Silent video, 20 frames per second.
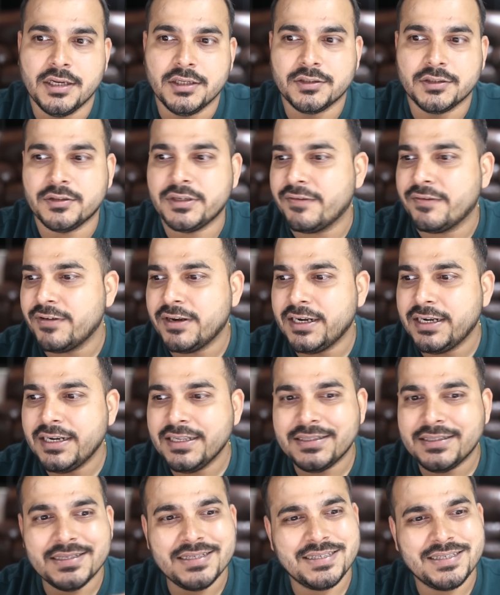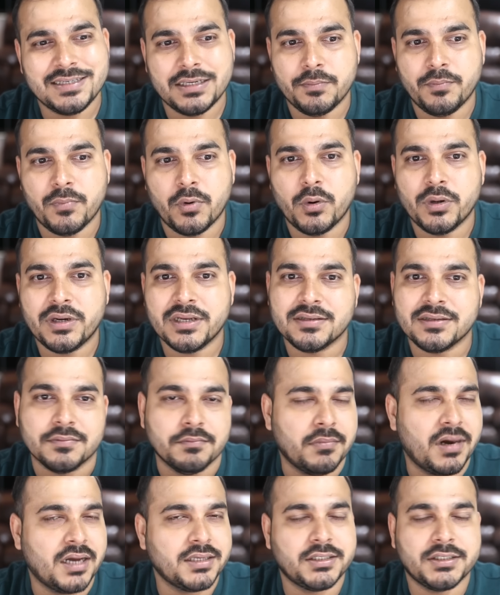So definitely this report is
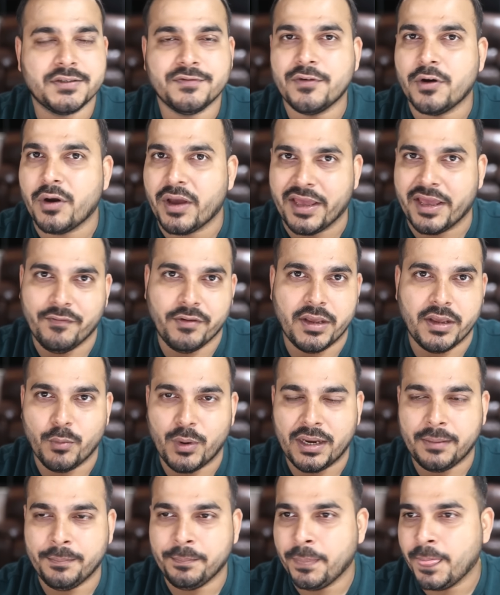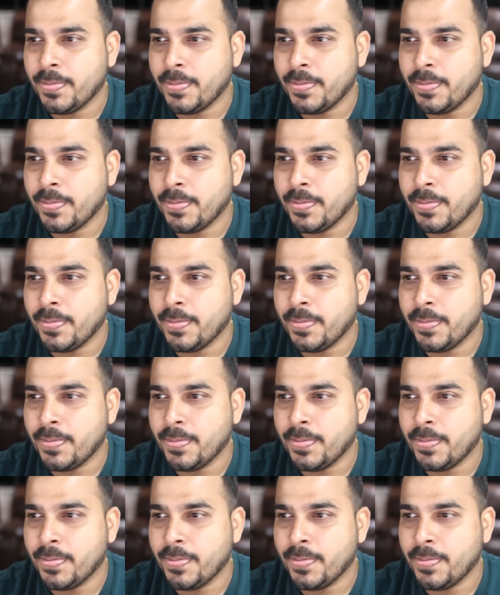must for everyone.